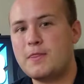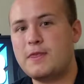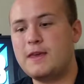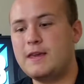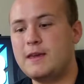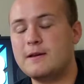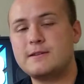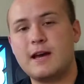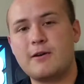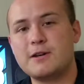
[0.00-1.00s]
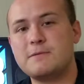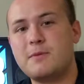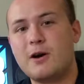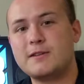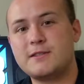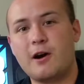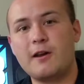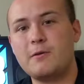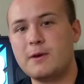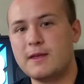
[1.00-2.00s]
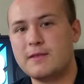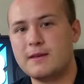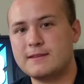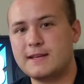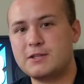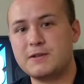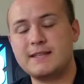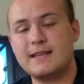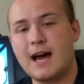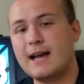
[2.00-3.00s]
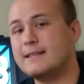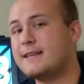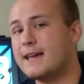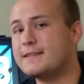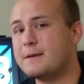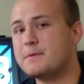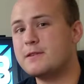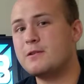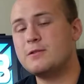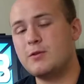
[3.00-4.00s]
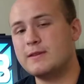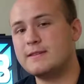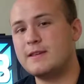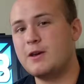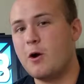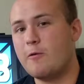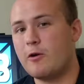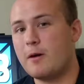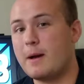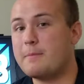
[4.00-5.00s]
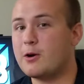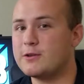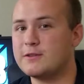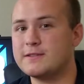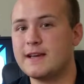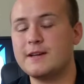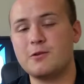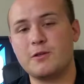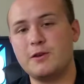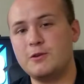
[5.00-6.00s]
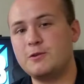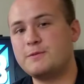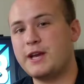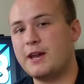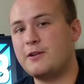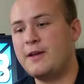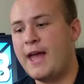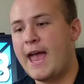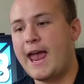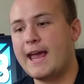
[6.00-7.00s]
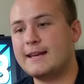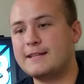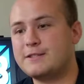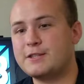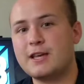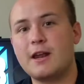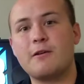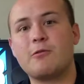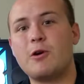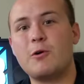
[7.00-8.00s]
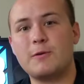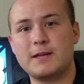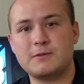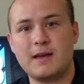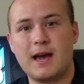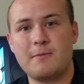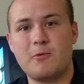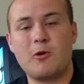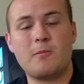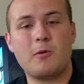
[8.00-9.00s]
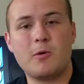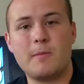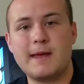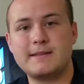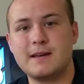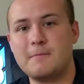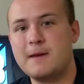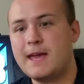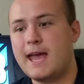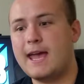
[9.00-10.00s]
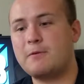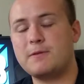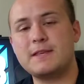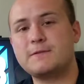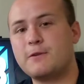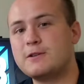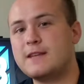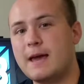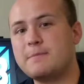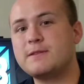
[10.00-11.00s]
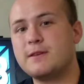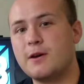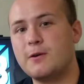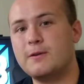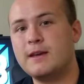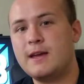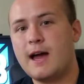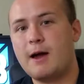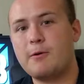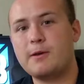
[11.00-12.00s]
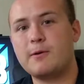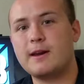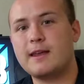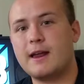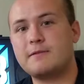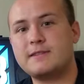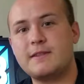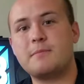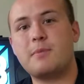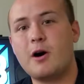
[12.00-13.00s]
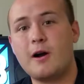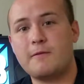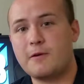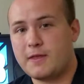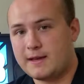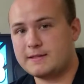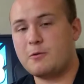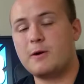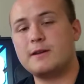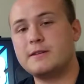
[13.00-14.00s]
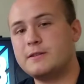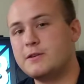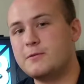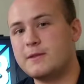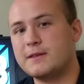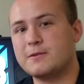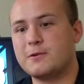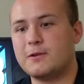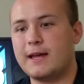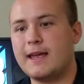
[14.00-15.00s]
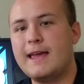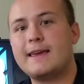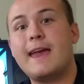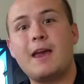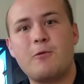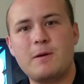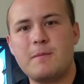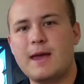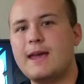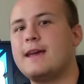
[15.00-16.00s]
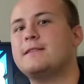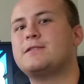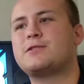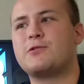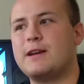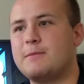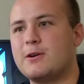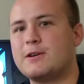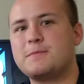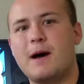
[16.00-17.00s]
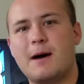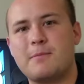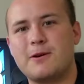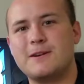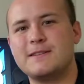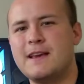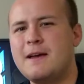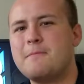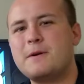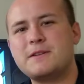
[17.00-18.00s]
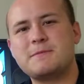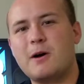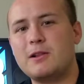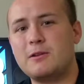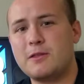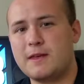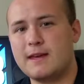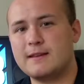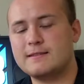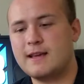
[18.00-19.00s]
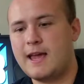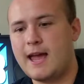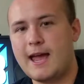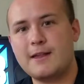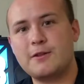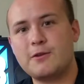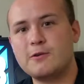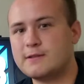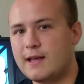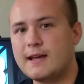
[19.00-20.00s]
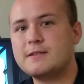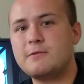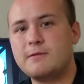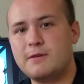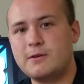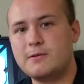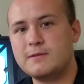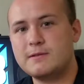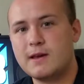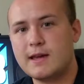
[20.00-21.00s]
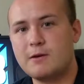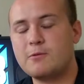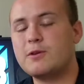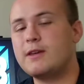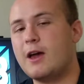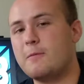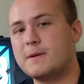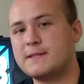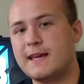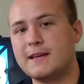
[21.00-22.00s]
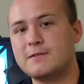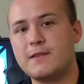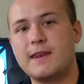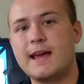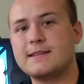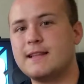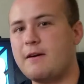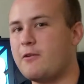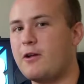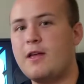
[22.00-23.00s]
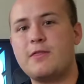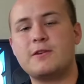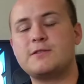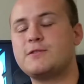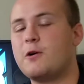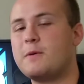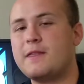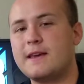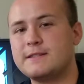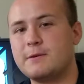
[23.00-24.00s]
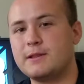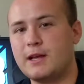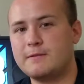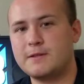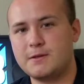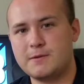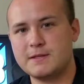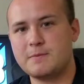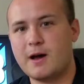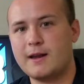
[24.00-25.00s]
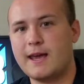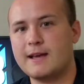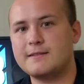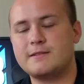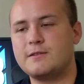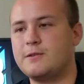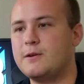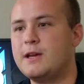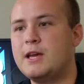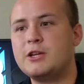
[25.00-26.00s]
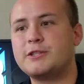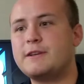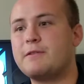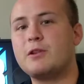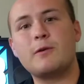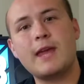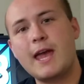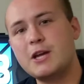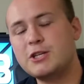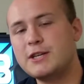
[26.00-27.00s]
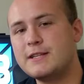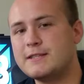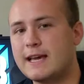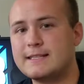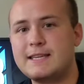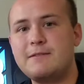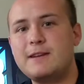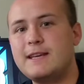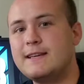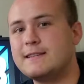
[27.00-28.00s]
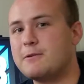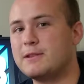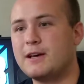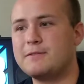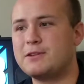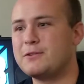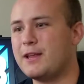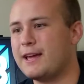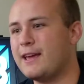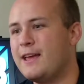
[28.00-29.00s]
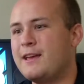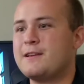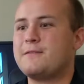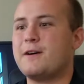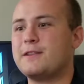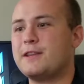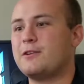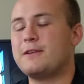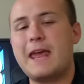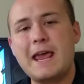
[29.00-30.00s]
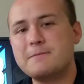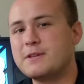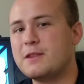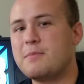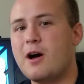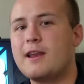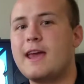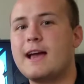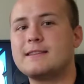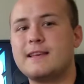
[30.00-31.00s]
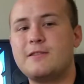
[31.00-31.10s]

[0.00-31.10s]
The digression bar started with essentially nine test episodes you can see over on my personal site or the YouTube channel, and it's just kind of grown as we got more and more momentum. And with this first episode, I really wanted to kind of set the bar for things I wanted to do with this whole like cake we made, streamers, poppers, a bunch of small little things. And those likes and reviews can really help us take it to the next level. There's so many things I would love to do with this podcast too. just different locations, activities. I would love to do like fun little games on the podcast.